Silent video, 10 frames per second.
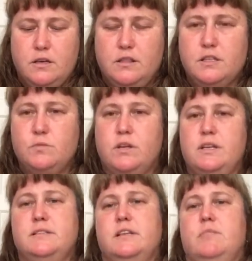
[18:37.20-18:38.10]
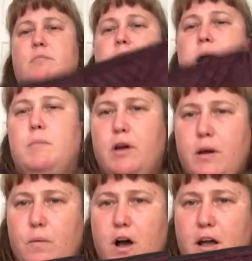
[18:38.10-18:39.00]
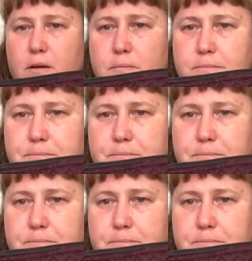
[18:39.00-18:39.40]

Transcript: this one is in Blackberry Wine,